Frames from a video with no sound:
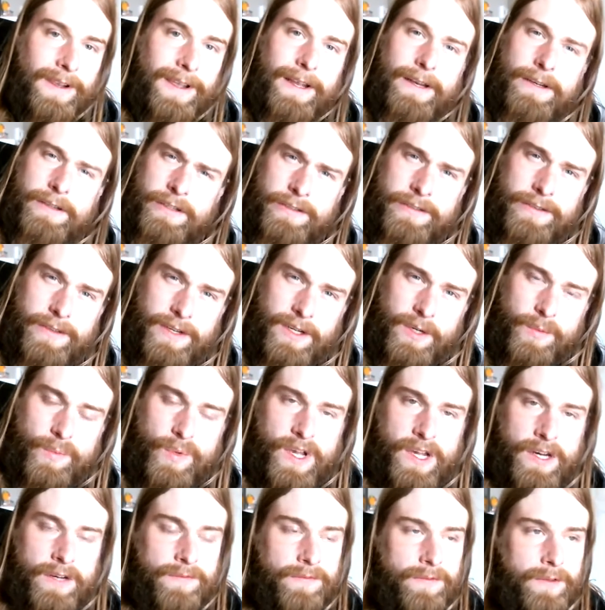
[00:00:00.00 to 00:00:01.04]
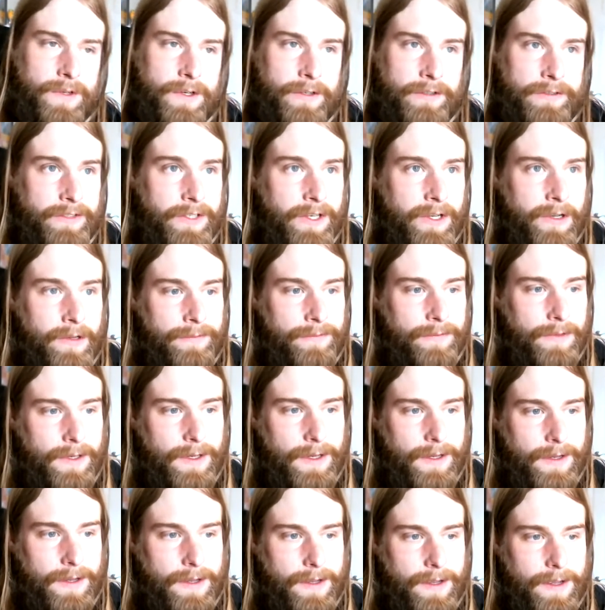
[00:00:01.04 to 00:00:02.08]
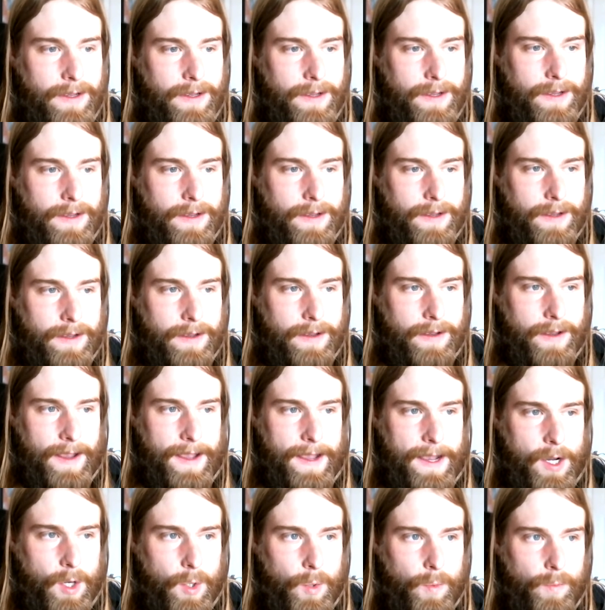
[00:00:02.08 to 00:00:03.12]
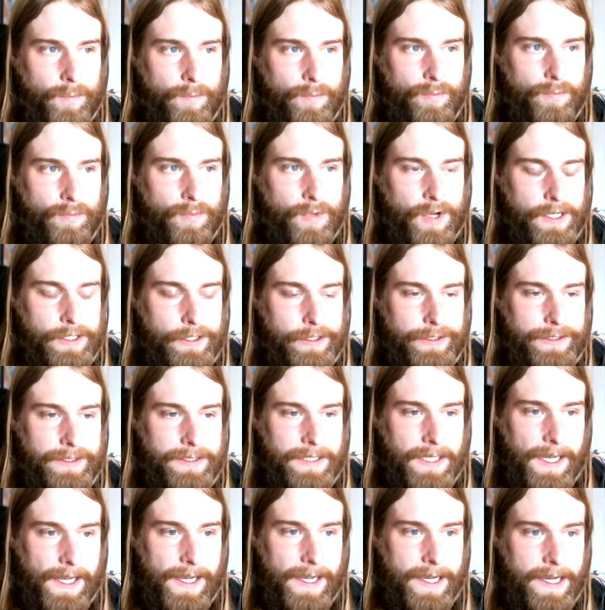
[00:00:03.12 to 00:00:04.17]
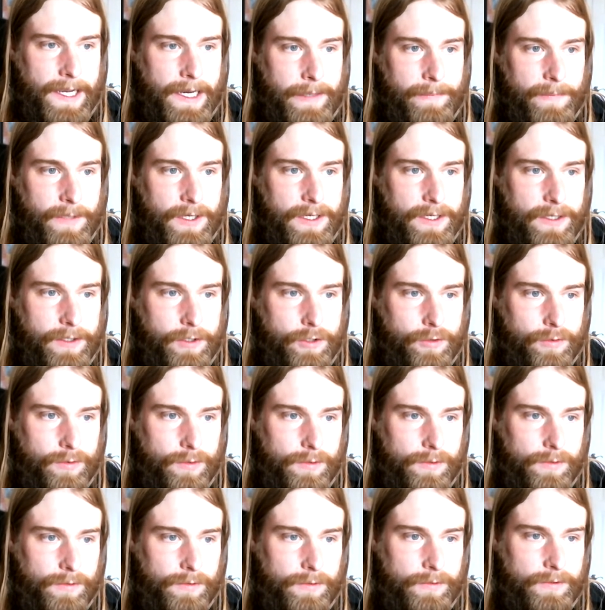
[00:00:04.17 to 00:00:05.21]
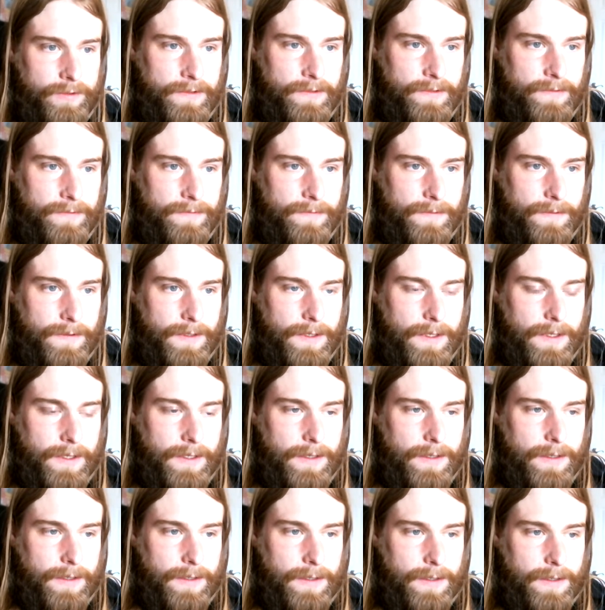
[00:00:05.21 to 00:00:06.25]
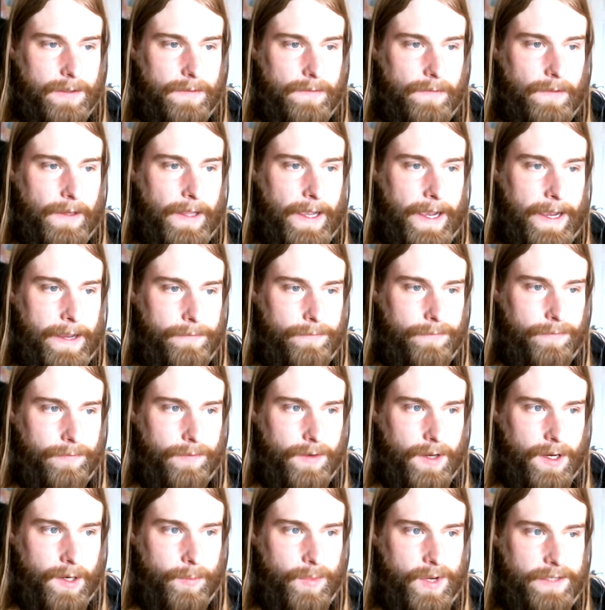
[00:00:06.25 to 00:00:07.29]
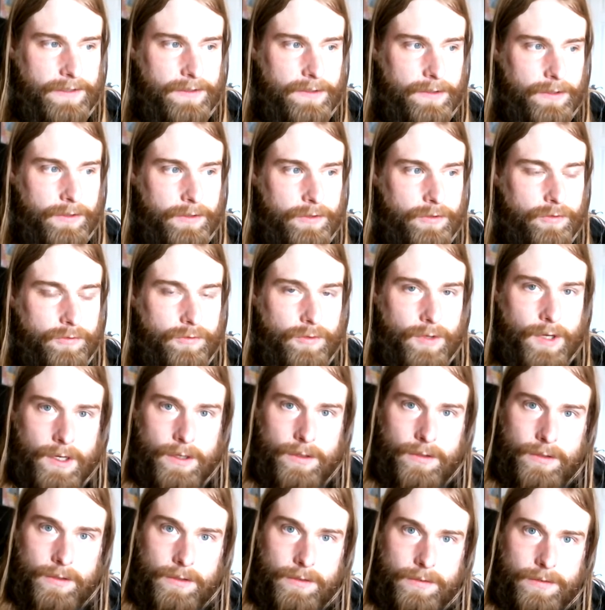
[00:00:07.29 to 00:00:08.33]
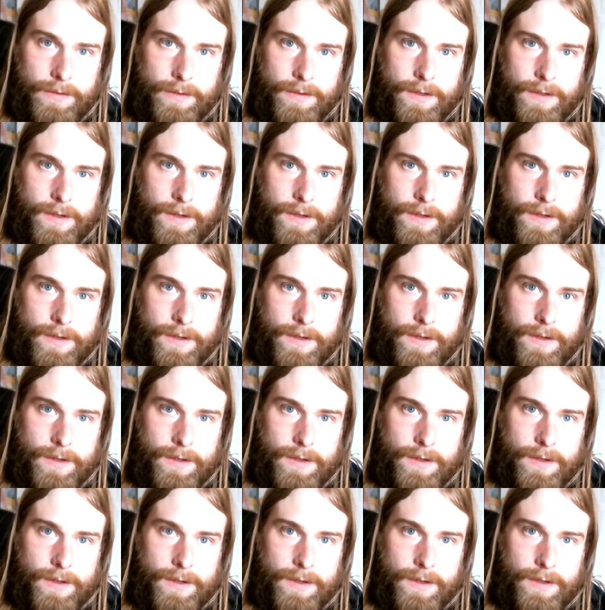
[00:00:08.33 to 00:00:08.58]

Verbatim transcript: And just think about it for yourself, how much time controls life and makes it a struggle.